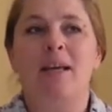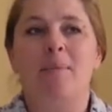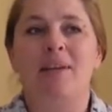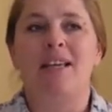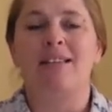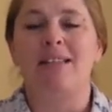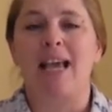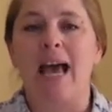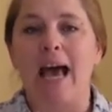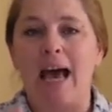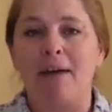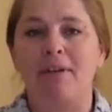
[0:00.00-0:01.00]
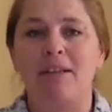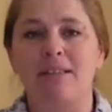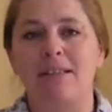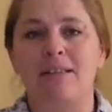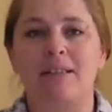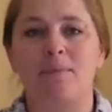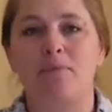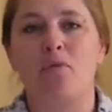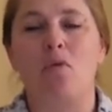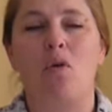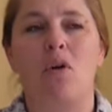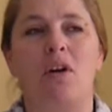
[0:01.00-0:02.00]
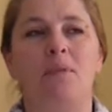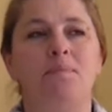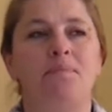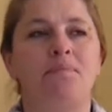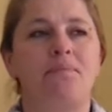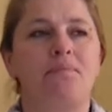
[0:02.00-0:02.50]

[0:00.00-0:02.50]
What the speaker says: because they have a system for